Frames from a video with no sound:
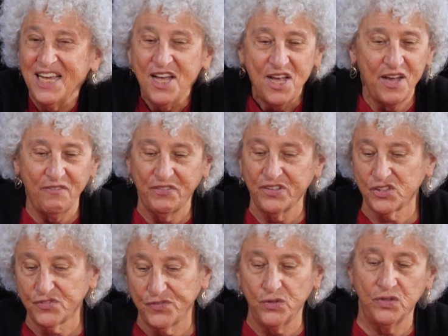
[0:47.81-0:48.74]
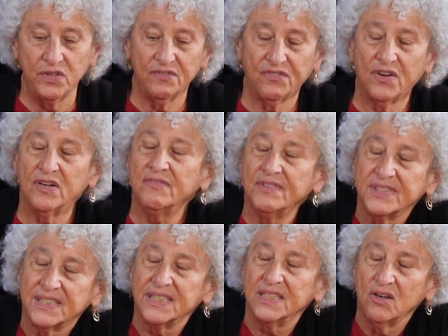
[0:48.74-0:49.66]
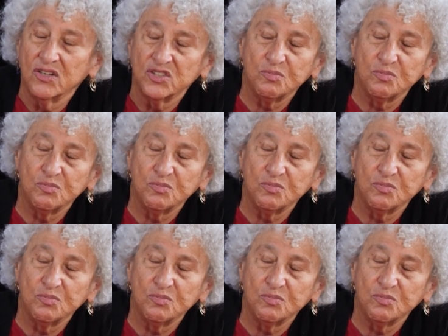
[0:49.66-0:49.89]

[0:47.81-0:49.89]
where he talks to business leaders and other